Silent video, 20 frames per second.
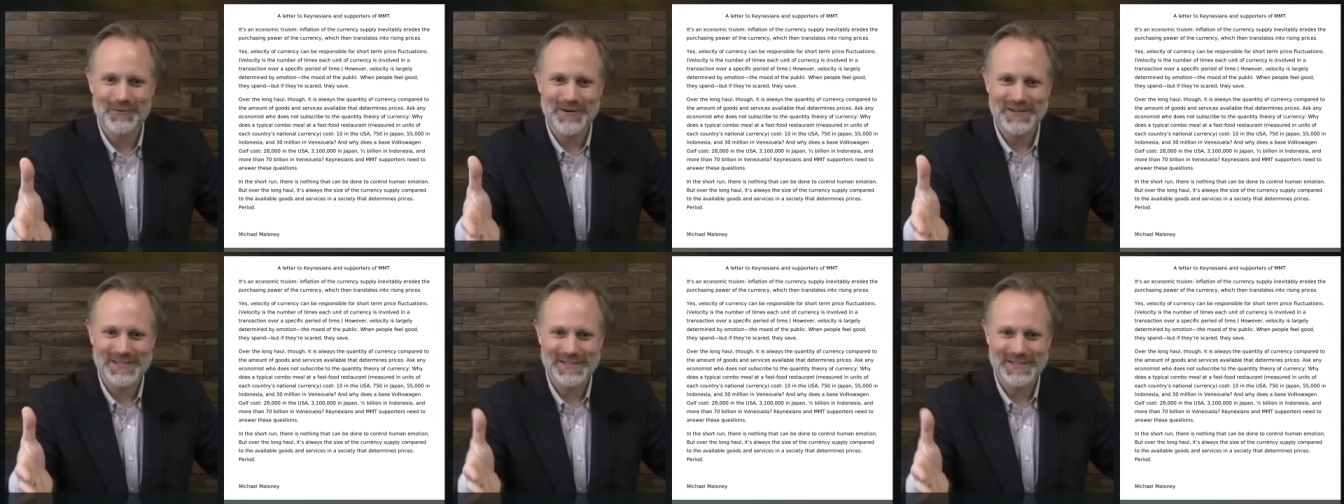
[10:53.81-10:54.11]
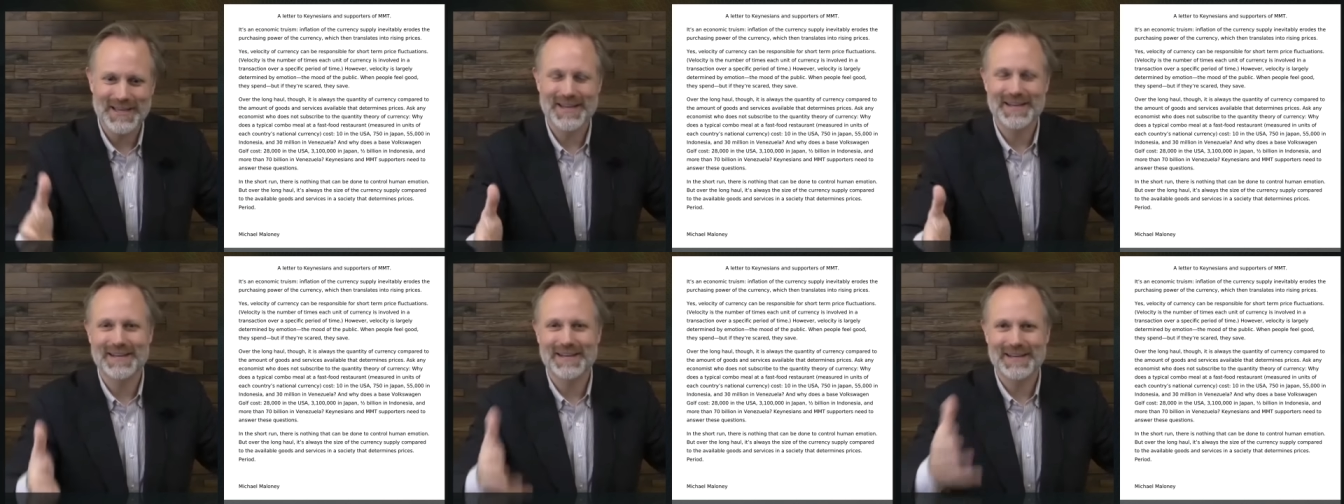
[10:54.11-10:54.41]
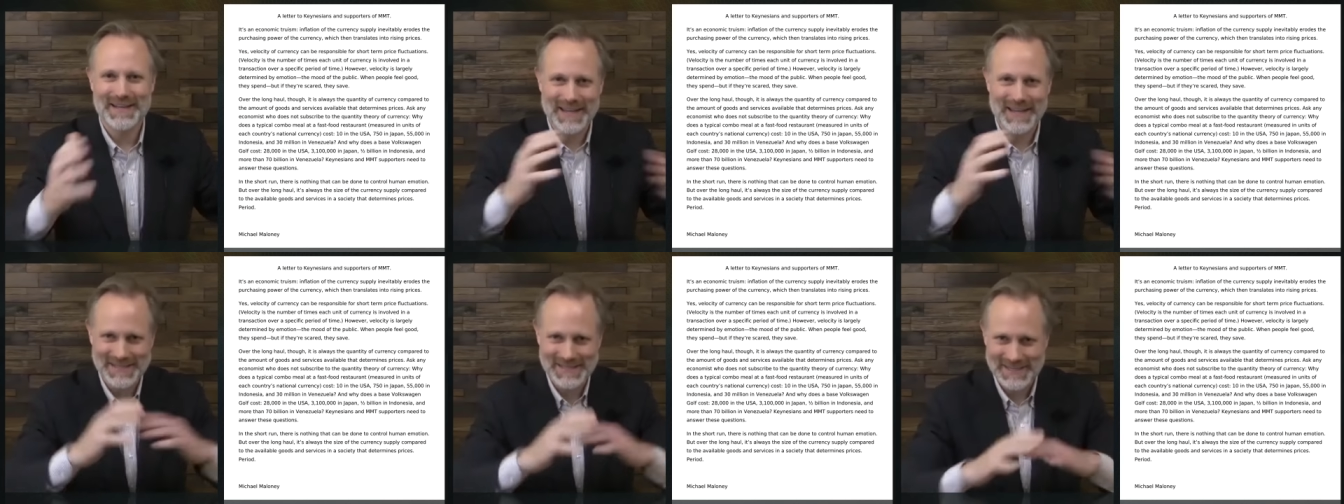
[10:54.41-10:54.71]
Which
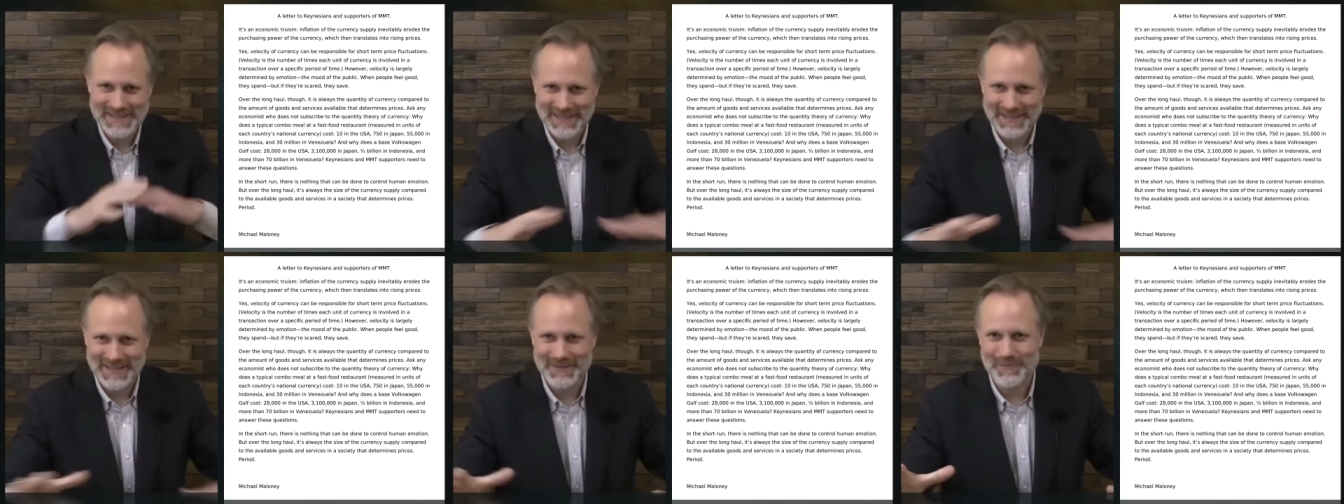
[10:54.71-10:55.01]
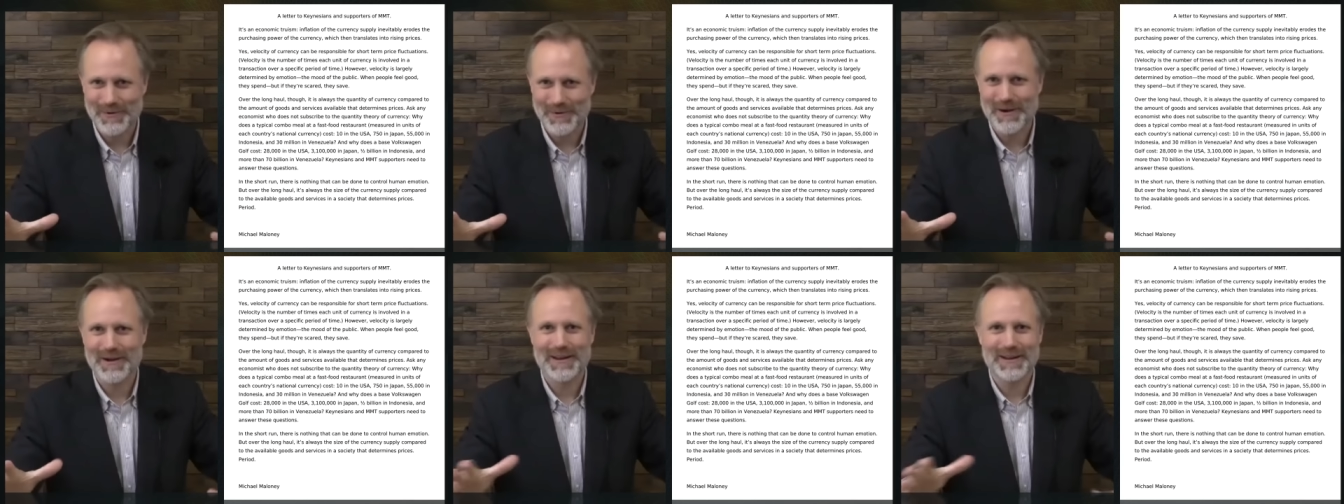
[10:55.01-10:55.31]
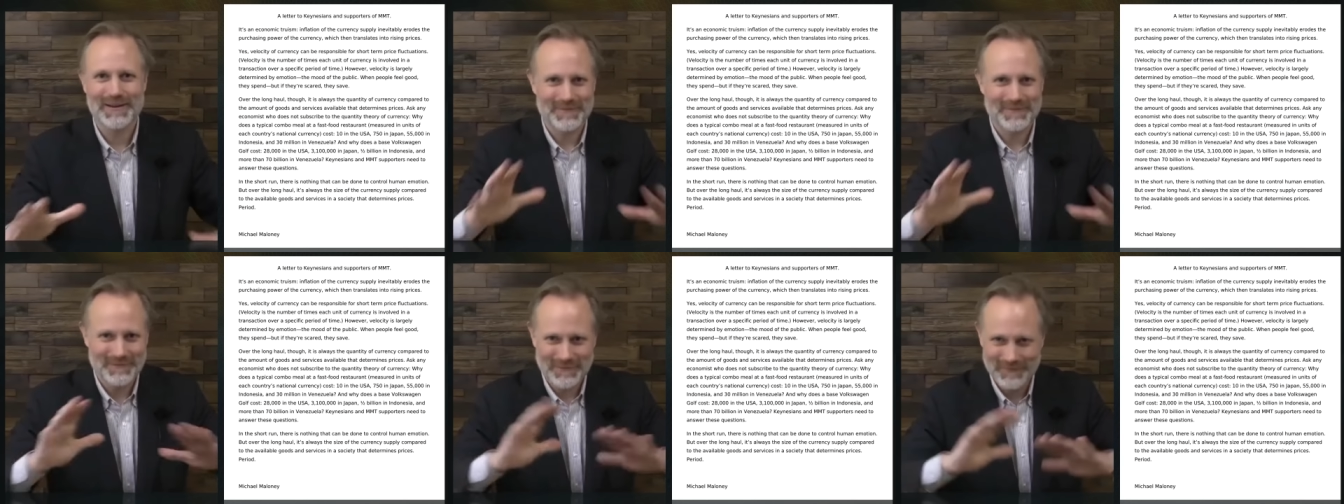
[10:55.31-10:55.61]
then gets into the
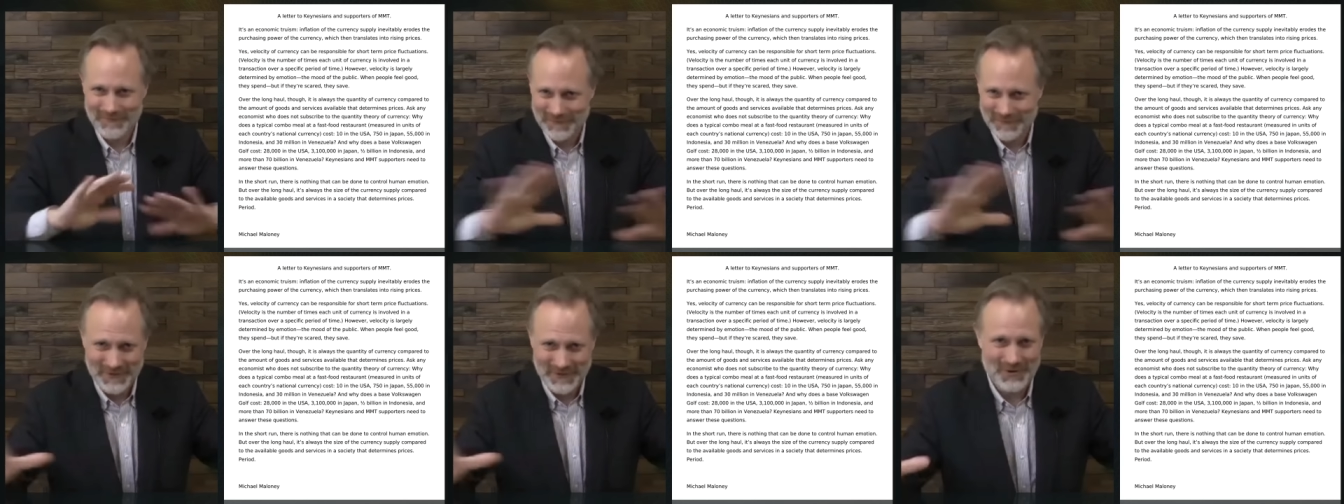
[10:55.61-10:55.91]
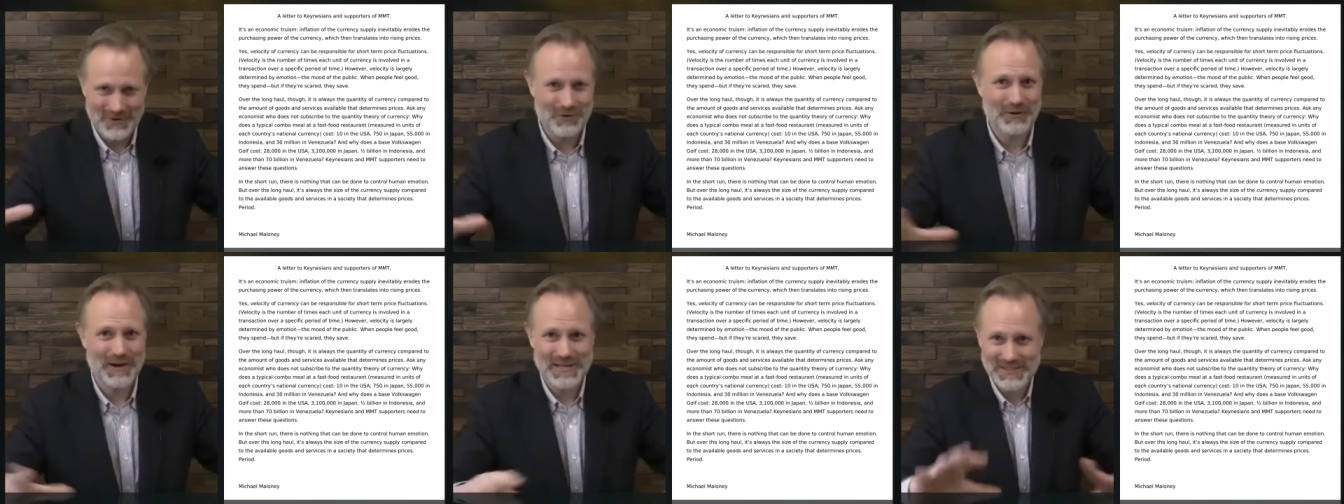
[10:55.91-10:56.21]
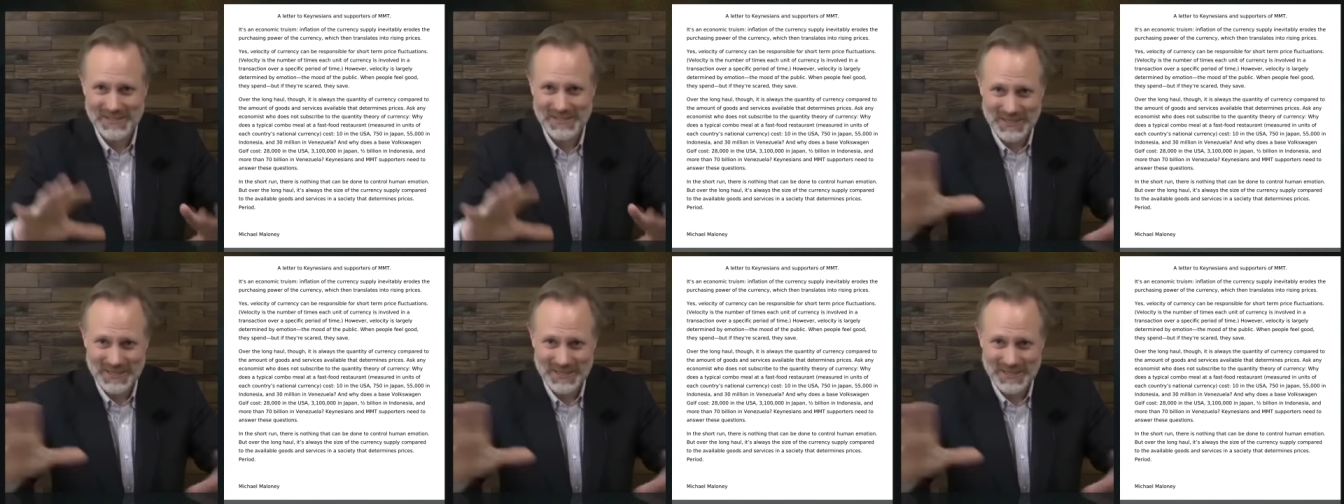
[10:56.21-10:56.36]
market, creates